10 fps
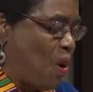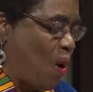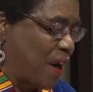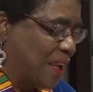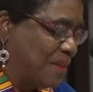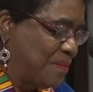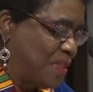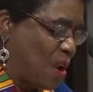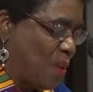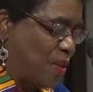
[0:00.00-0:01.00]
morning,
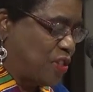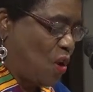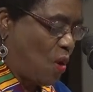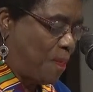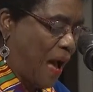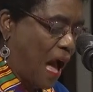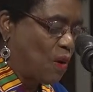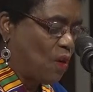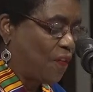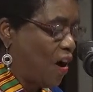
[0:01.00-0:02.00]
with your
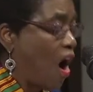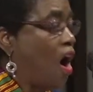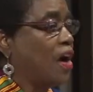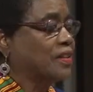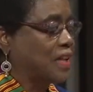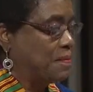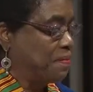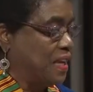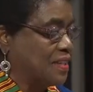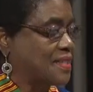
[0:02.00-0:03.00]
powerful heart that
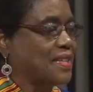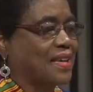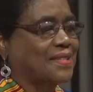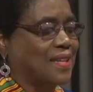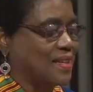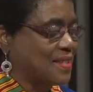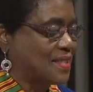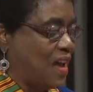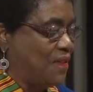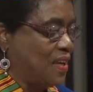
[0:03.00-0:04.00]
beats 60 to
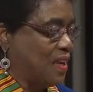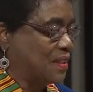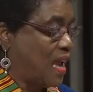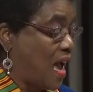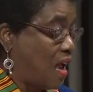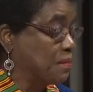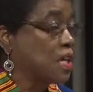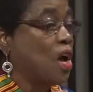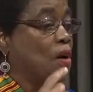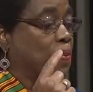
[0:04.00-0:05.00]
70
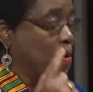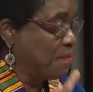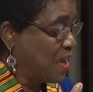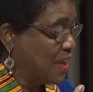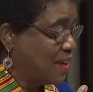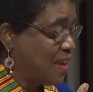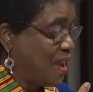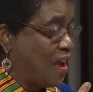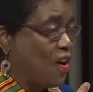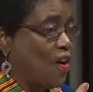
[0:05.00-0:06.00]
times per minute,
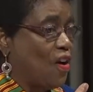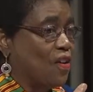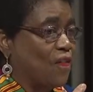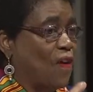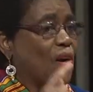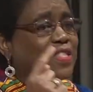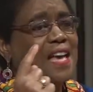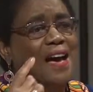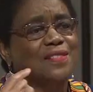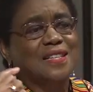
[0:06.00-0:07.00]

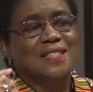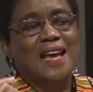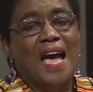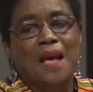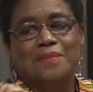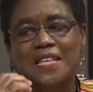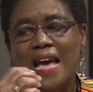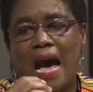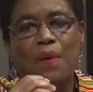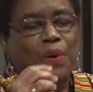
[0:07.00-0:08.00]
4,000 times the
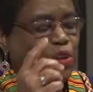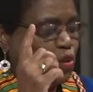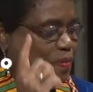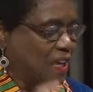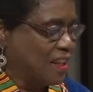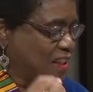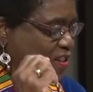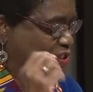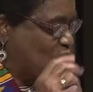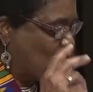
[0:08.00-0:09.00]
hour you'll be in
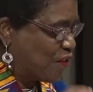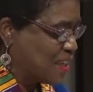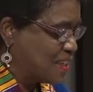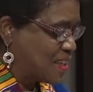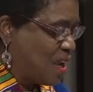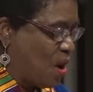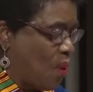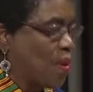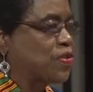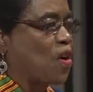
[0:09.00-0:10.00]
this service,
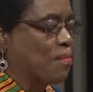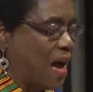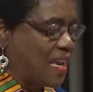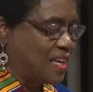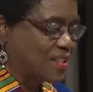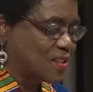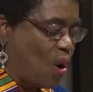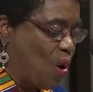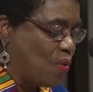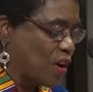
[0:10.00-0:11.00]
with your mighty
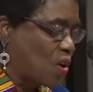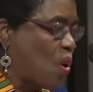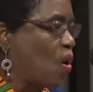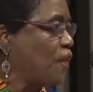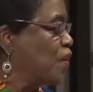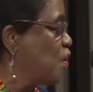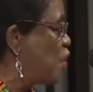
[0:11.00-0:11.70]
soul, the core of your